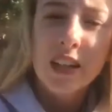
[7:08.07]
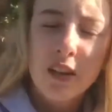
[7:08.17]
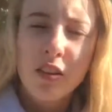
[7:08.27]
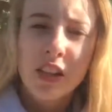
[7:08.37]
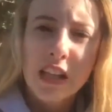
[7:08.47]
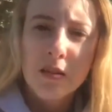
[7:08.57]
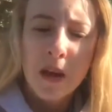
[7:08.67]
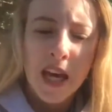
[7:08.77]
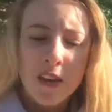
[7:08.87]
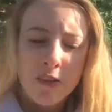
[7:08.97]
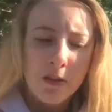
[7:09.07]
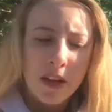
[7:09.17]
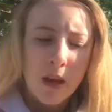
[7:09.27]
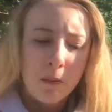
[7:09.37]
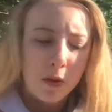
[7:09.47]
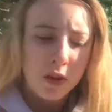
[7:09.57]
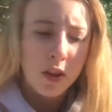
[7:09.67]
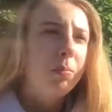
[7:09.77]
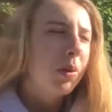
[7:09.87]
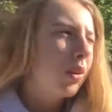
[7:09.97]
I know I'm gonna get some hate for the way that I bonded
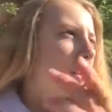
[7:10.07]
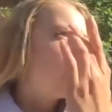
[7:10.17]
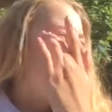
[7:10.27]
them, but